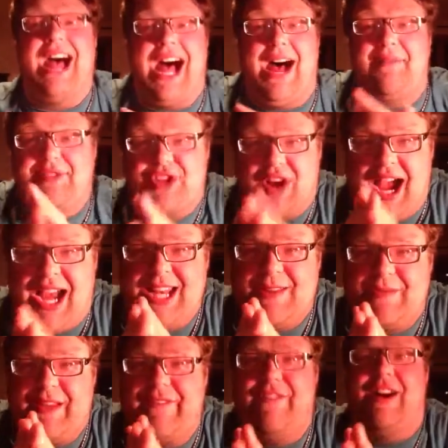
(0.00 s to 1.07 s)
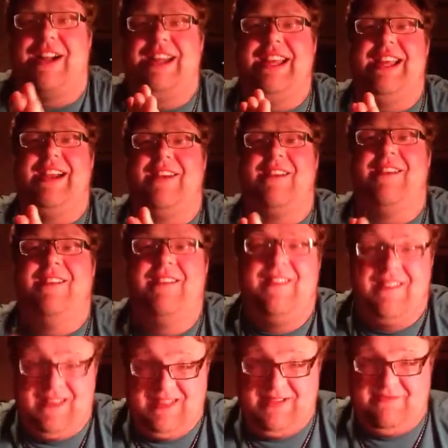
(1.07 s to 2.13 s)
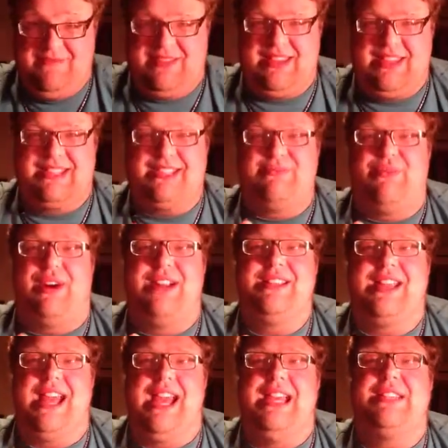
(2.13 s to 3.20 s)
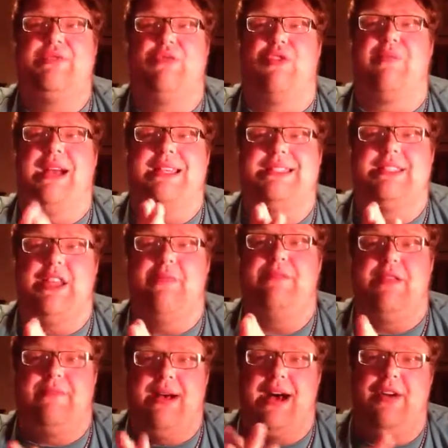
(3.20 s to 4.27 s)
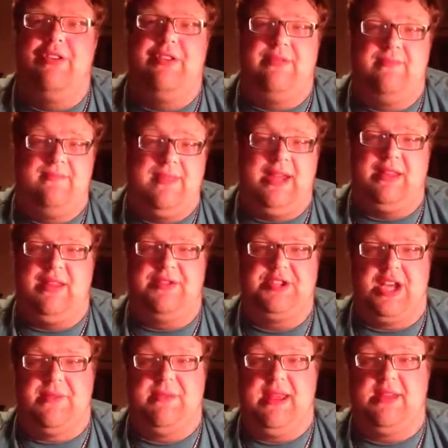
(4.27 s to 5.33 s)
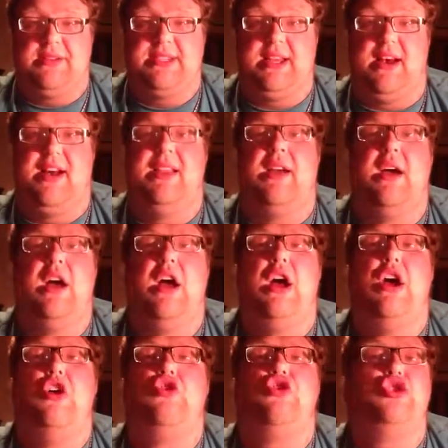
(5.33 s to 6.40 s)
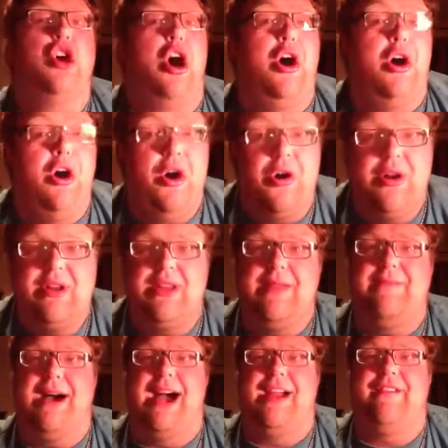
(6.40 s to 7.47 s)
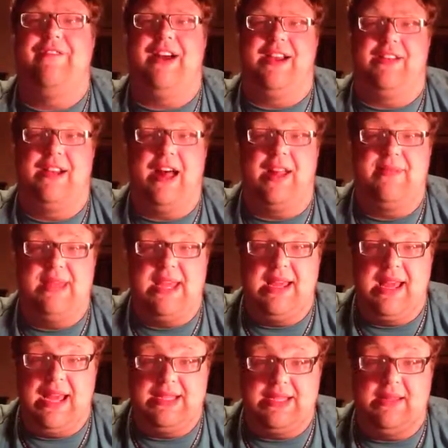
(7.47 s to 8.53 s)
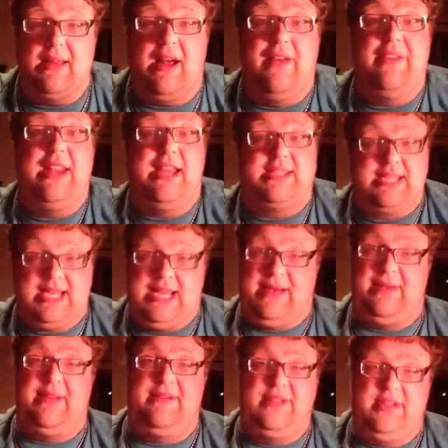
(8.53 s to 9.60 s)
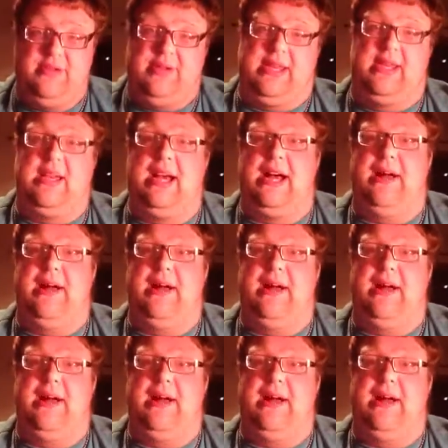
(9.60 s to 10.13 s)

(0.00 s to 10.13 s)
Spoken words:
I'm trying to be funny here, but this is one case where my stupid mouth, hello John Mayer's song, totally backfired on me, as it often has a habit of doing.